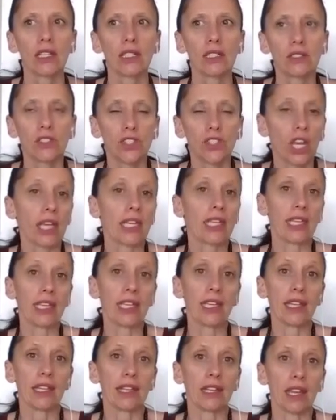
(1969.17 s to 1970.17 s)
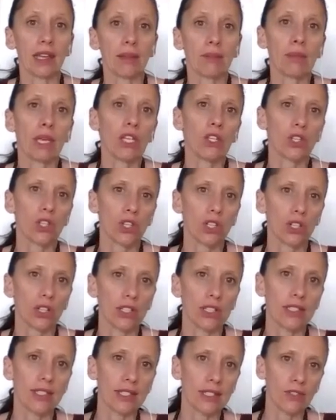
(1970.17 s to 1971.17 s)
check in and make sure,
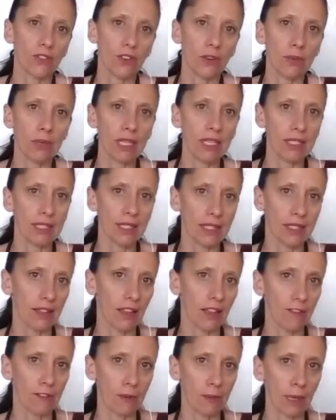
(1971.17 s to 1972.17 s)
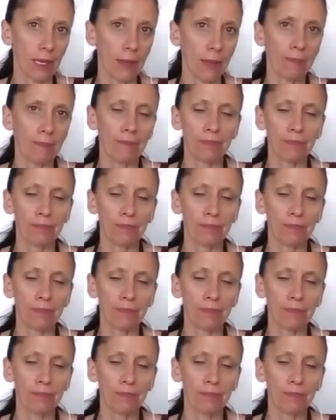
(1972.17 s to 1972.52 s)
is this for me? Is this not for me?